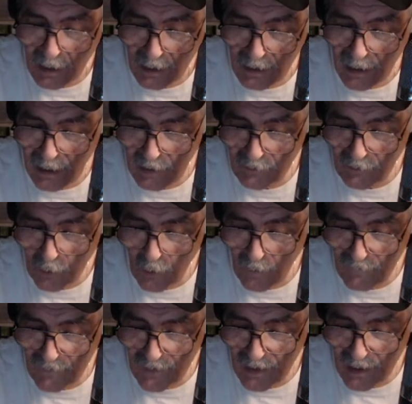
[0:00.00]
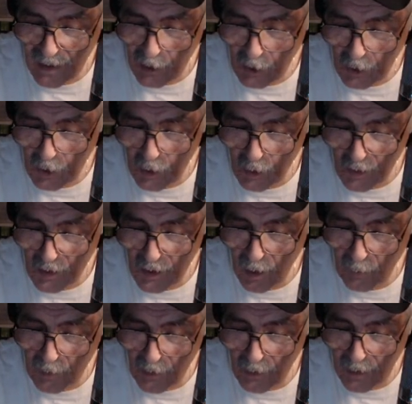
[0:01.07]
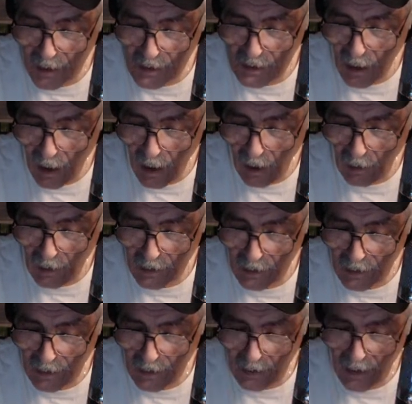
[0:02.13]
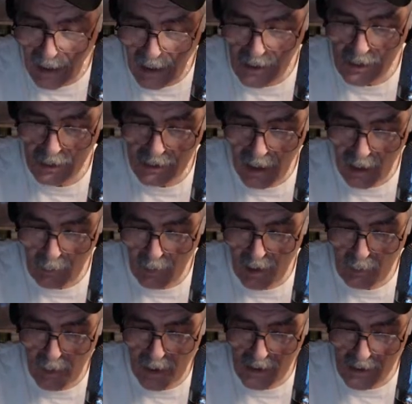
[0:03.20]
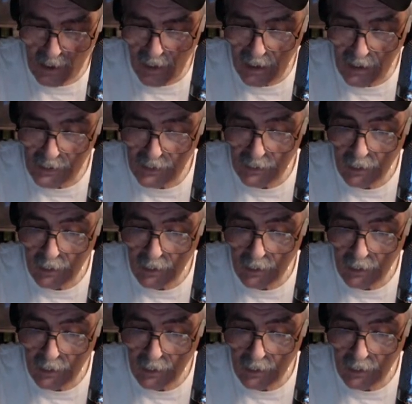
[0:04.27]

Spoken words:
KD4VUW, and that's Carlin in Angeltown, Bethpage. Who else?